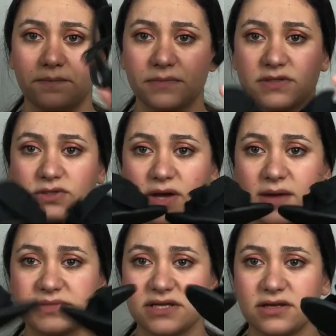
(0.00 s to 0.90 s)
So yeah, I'm
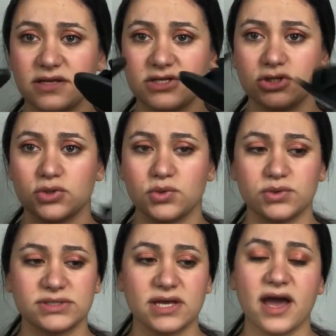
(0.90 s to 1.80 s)
sending these
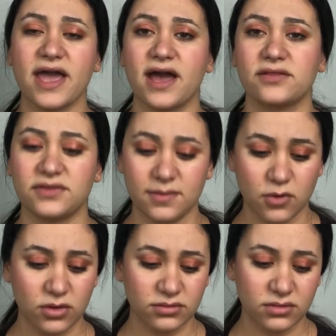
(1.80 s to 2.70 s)
shoes. I had them
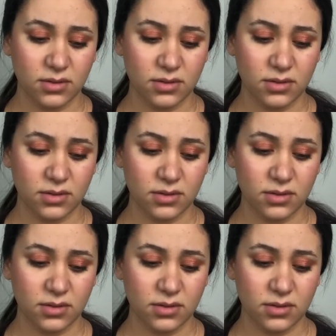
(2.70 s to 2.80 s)
on